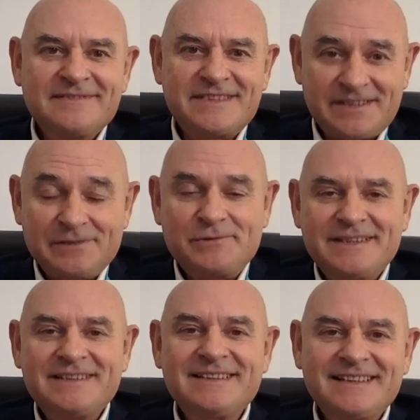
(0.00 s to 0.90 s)

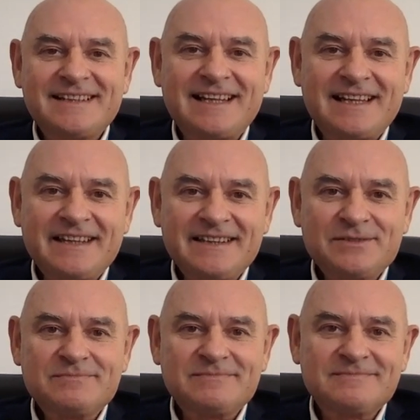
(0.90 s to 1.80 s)
children,
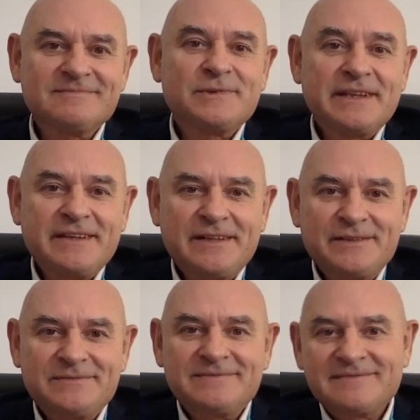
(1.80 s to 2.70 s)
and when
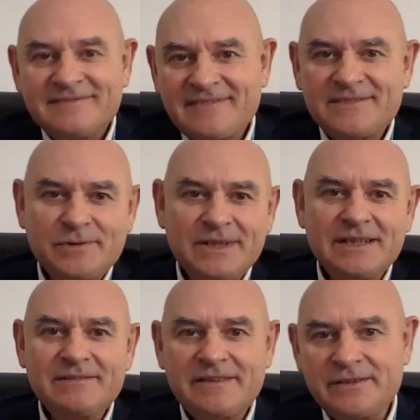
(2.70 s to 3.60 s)
they're
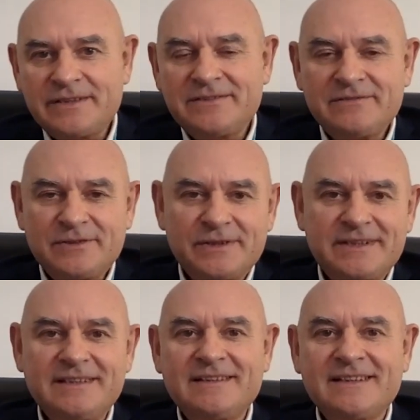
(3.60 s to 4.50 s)
12, 13,
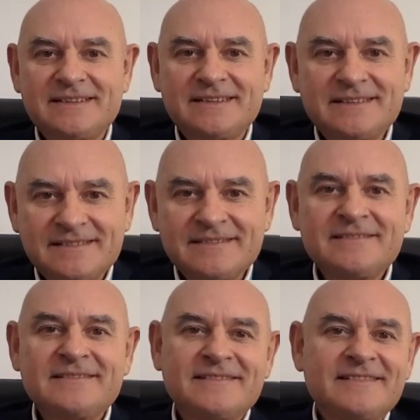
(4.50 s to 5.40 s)
14, that,
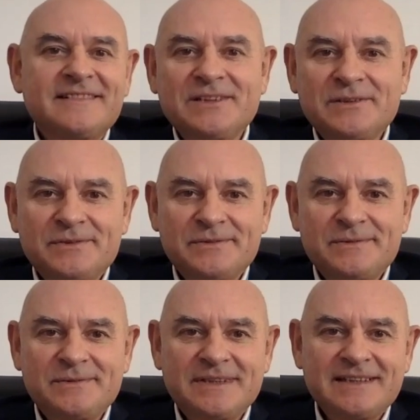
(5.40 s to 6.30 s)
you know,
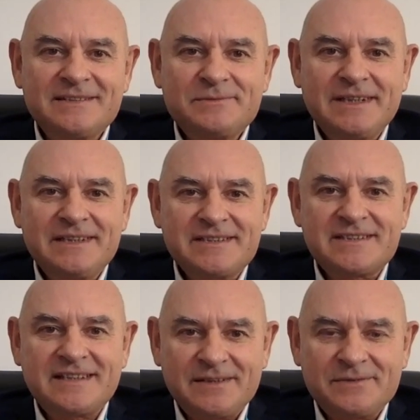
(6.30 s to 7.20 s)
you can really
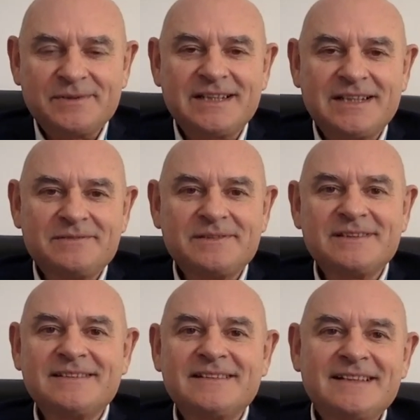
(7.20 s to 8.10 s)
start to
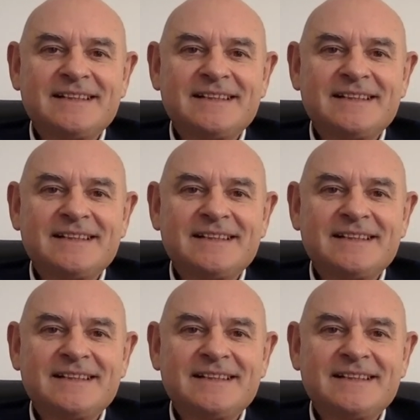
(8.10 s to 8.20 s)
have